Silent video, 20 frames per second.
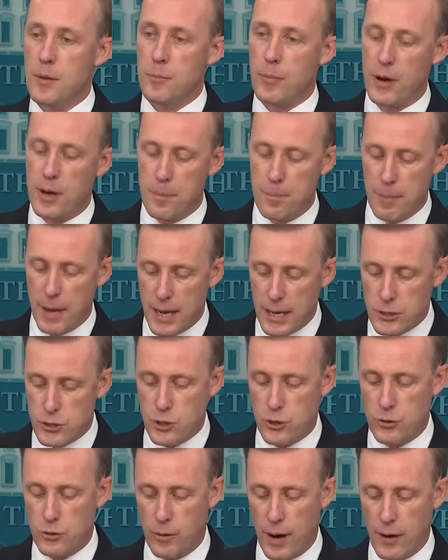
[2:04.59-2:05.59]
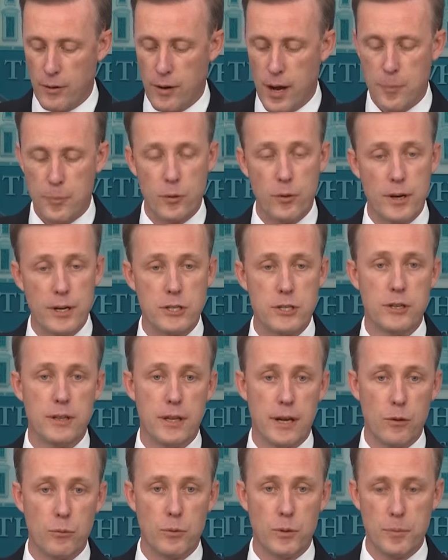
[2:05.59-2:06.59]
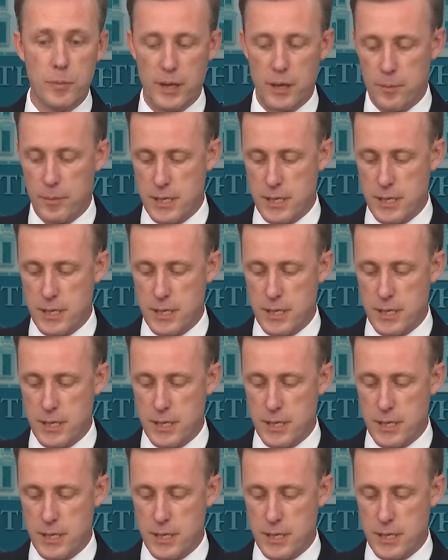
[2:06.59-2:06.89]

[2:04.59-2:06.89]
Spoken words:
But a major ground operation there would be a